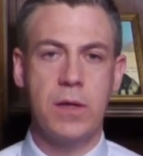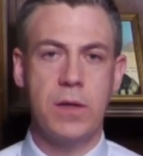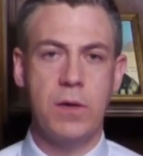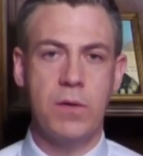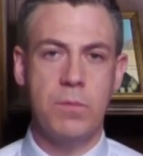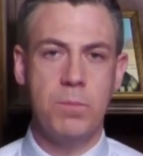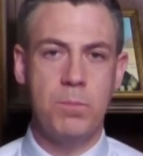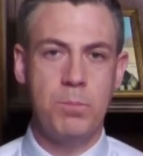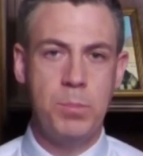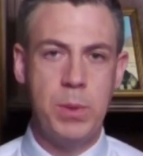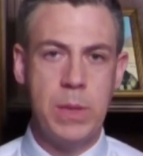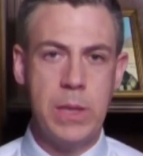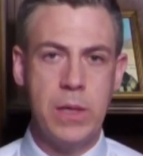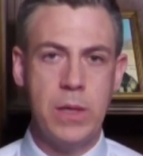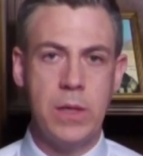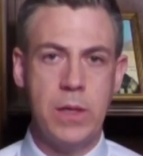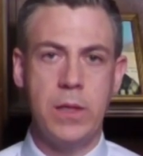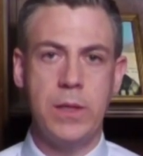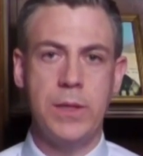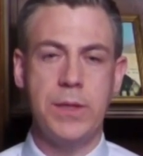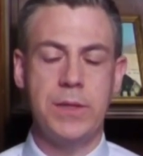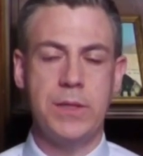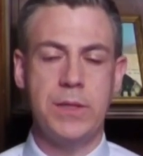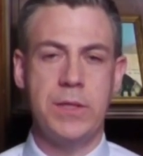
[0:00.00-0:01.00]

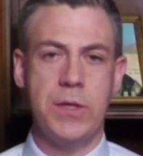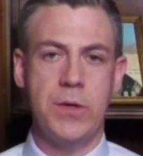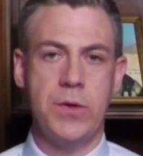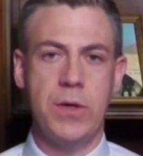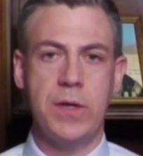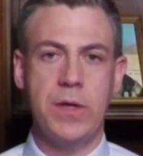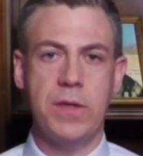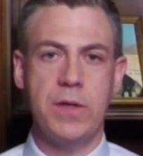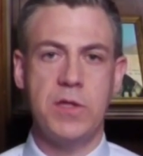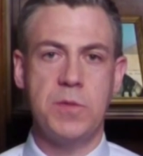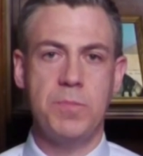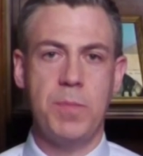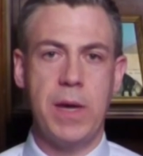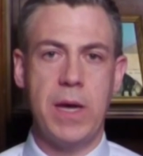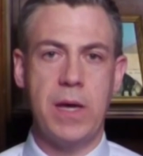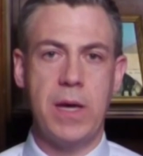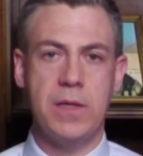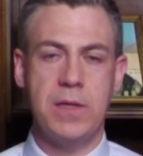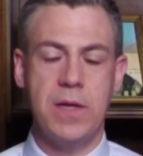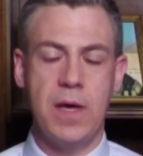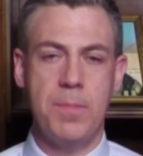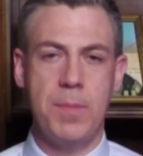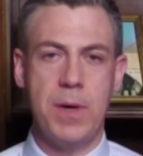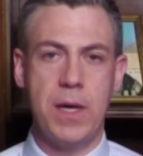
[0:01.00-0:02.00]
bill during this
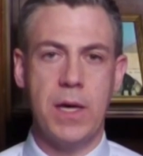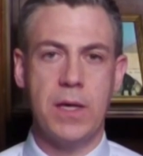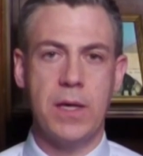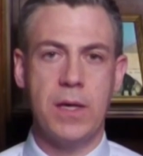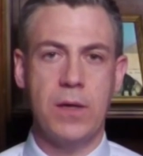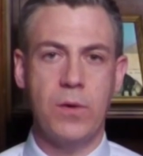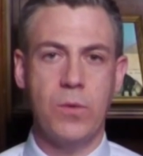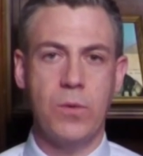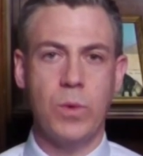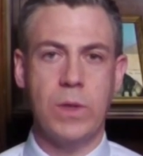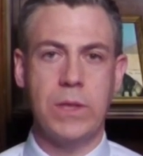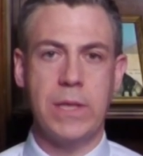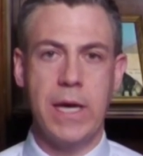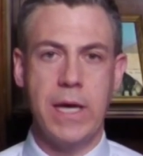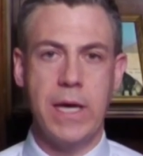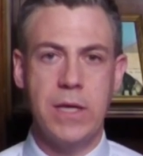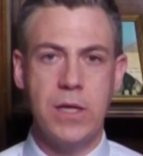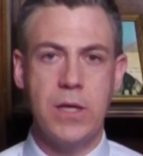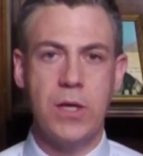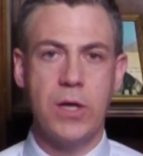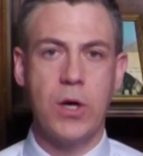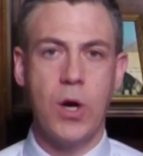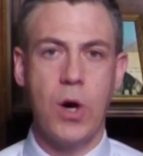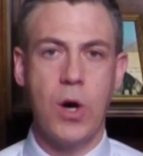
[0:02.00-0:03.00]
pandemic related
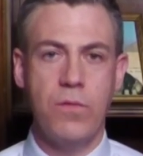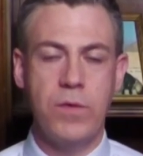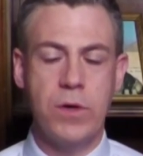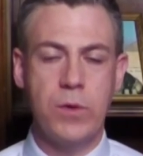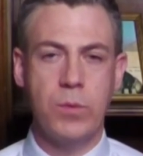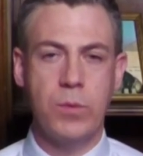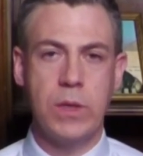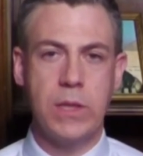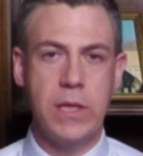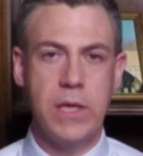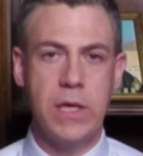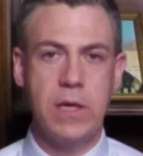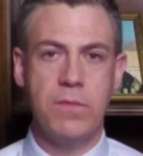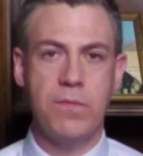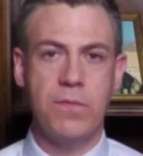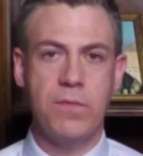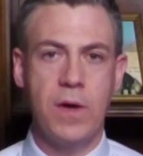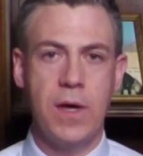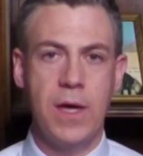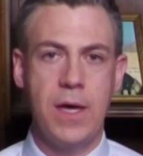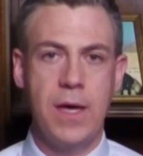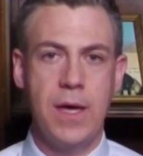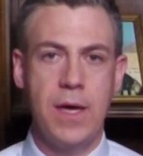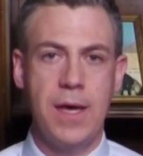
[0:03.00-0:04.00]
to COVID relief
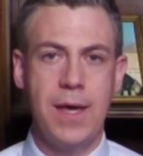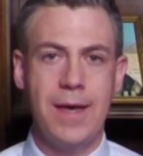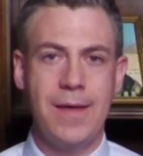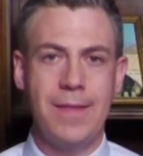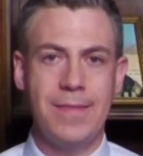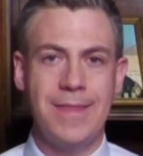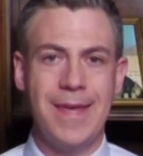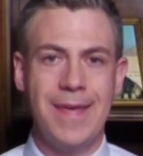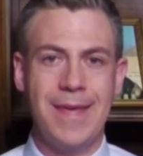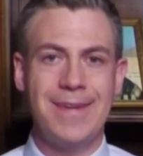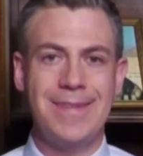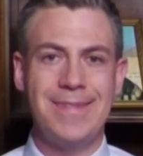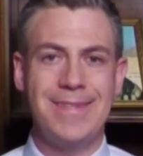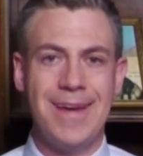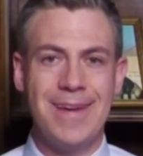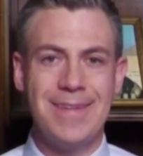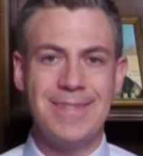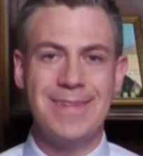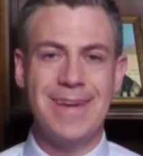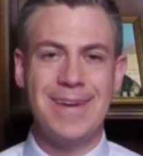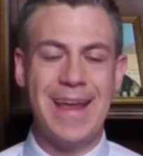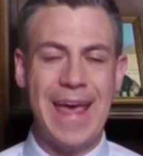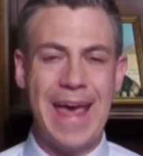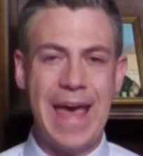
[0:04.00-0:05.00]
that
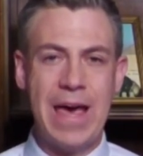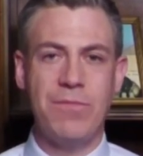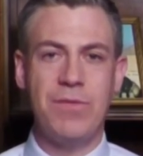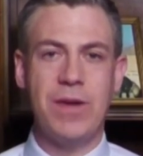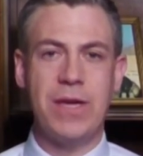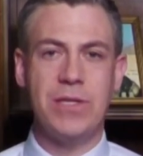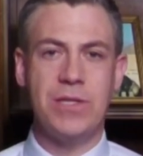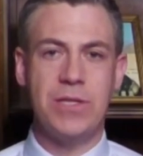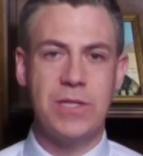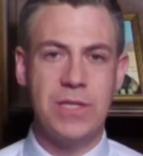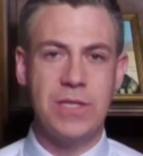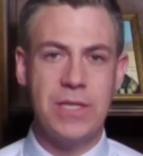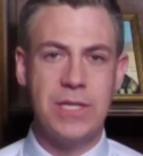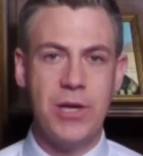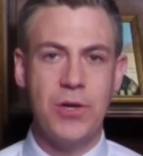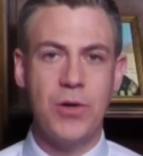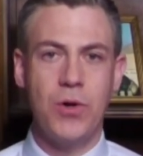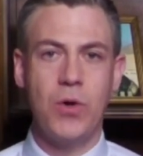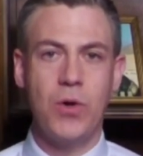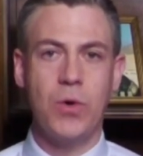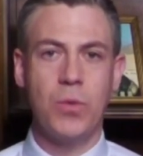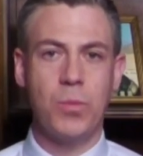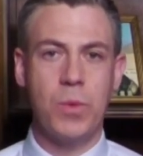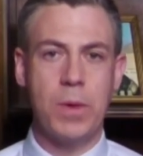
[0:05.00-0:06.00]
doesn't have a
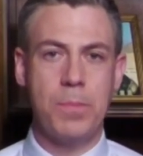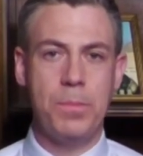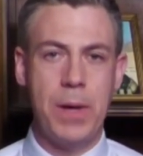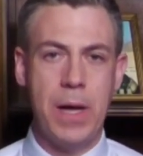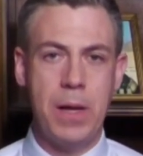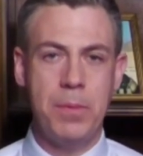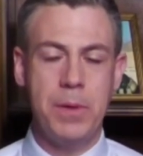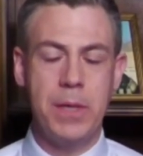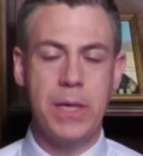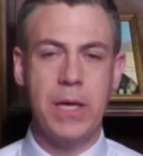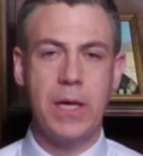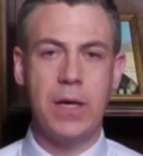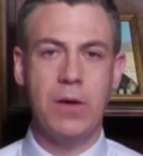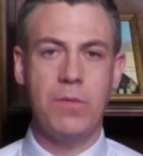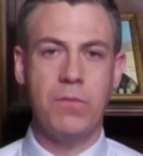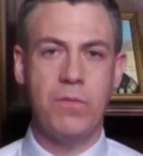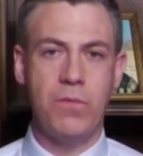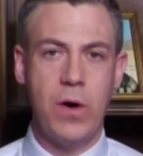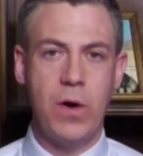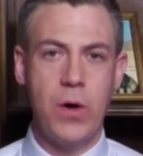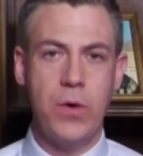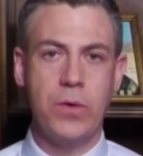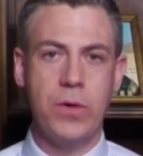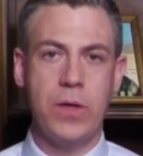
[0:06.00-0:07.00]
single Republican
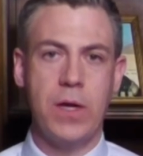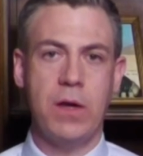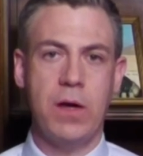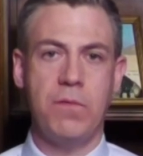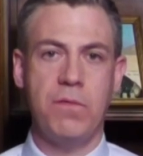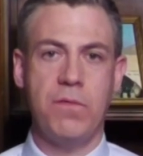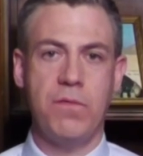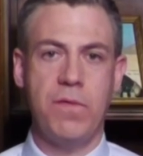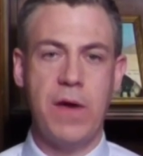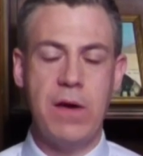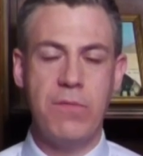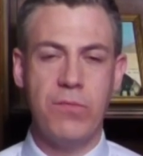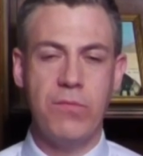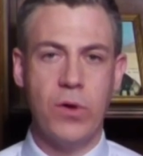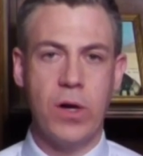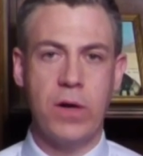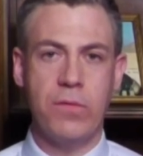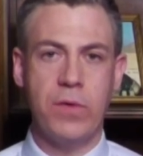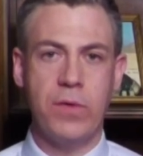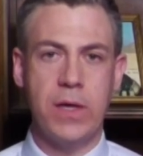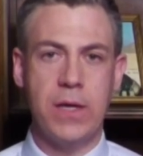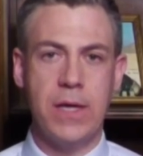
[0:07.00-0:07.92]
vote in favor of it.